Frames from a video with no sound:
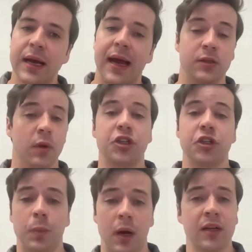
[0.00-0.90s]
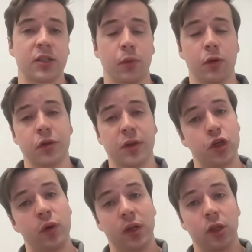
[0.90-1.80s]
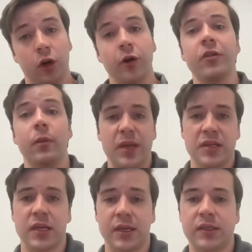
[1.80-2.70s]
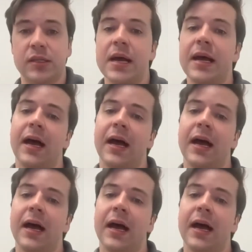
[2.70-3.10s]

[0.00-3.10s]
as much as possible so that you can learn the business